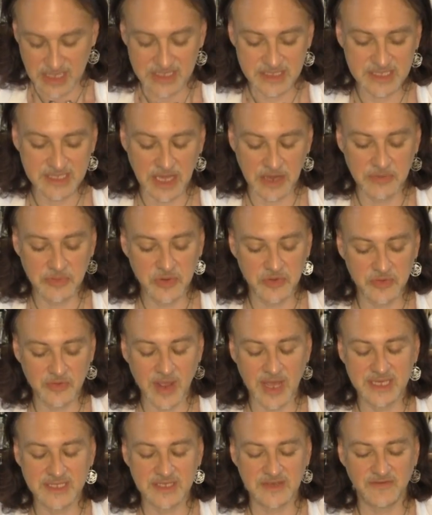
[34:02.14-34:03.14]
Sun, Moon,
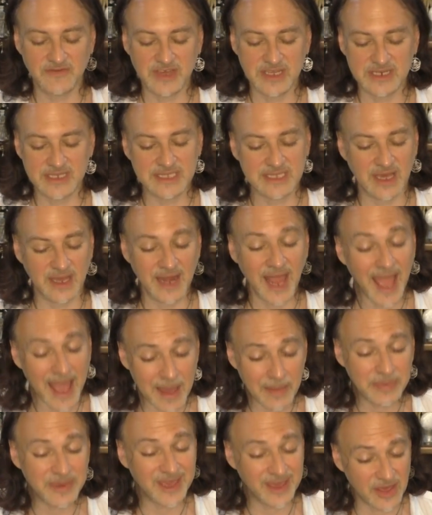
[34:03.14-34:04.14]
Rising, Venus sign.
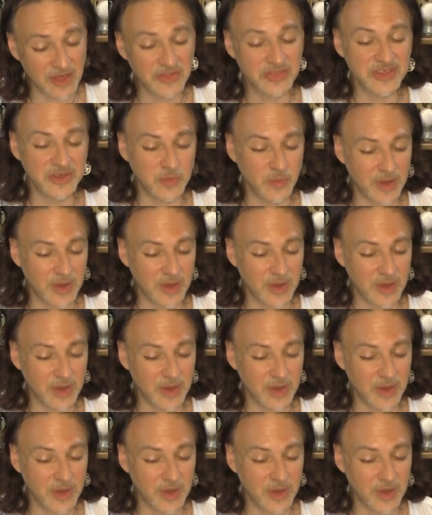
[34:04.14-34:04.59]
Happy, healthy,